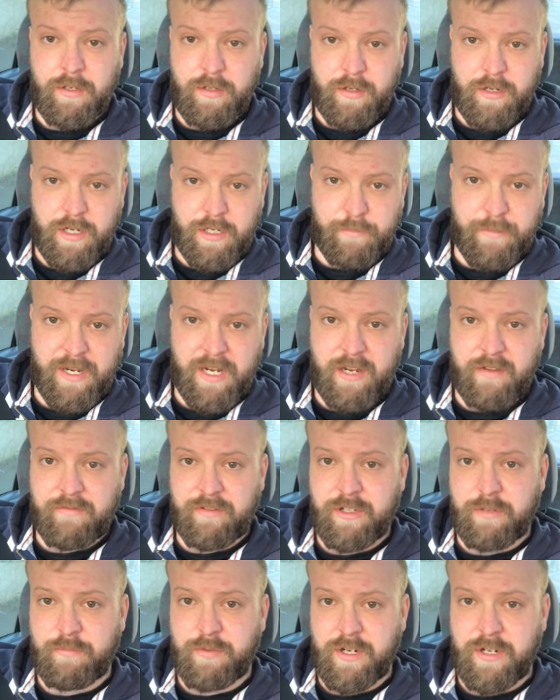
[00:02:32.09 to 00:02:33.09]
Dog goes back over
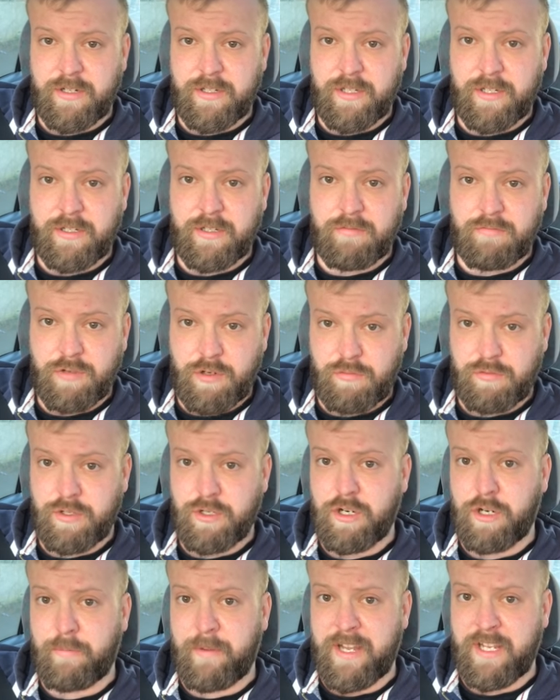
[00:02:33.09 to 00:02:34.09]
to the branches, calls
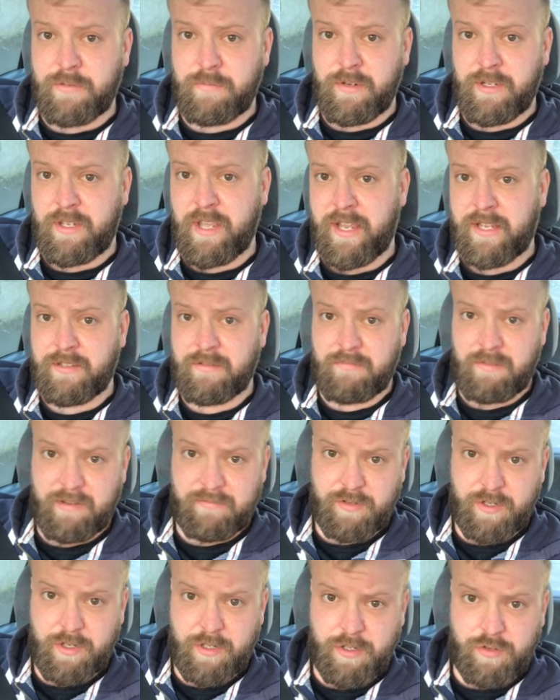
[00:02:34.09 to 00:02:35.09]
the dog back to her, yes,
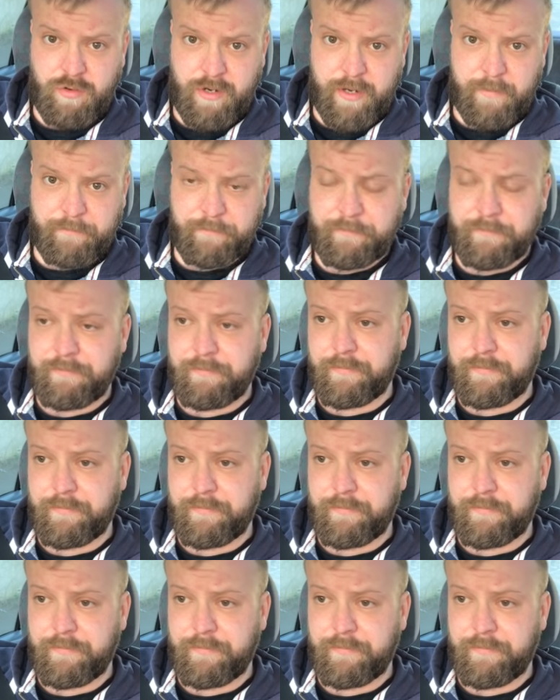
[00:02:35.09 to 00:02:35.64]
gives the dog a treat.